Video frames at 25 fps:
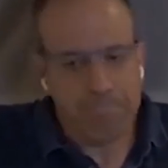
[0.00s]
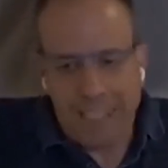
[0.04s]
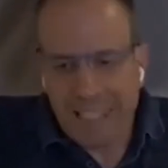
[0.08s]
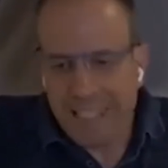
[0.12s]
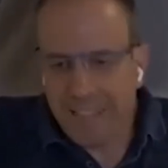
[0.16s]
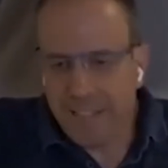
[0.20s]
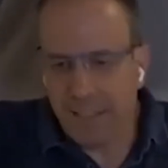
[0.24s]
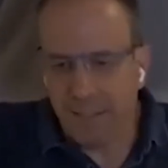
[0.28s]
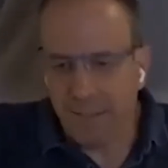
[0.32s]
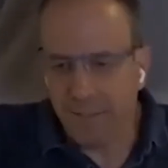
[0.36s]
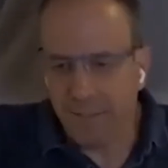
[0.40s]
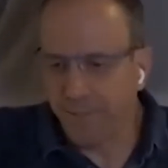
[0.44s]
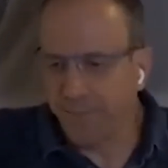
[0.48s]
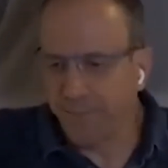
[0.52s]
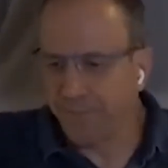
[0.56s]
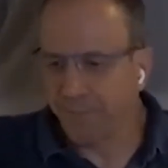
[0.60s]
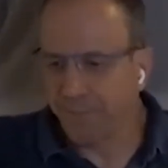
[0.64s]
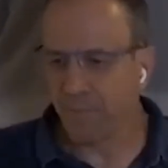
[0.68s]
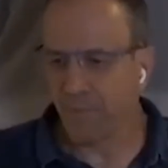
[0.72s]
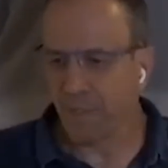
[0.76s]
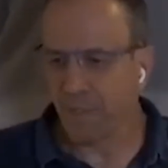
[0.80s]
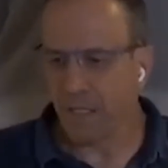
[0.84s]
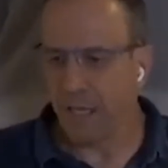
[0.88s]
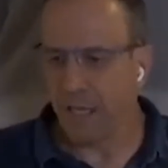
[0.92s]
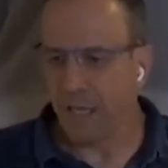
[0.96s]
That's it.
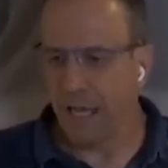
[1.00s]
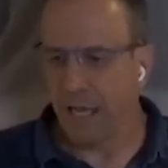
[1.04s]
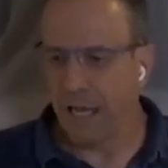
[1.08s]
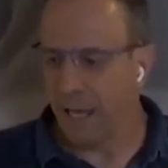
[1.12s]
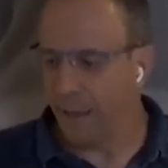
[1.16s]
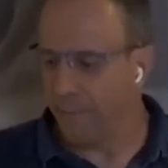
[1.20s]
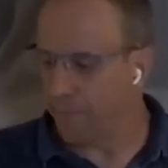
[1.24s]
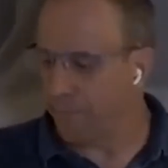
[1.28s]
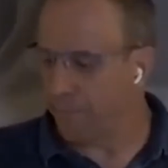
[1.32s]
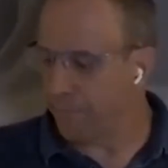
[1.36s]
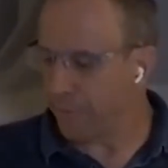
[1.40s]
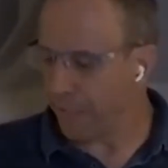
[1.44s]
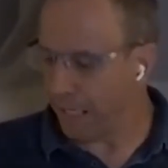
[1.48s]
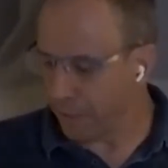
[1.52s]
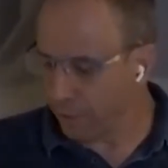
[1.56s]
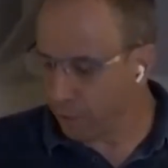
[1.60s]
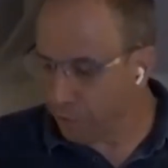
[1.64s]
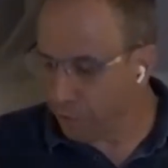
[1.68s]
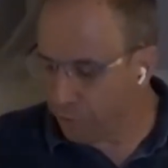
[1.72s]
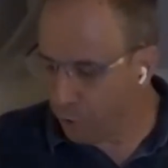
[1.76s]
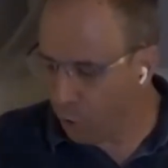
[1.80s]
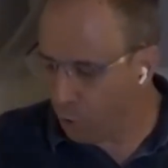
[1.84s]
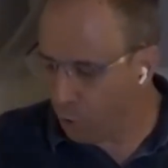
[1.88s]
And of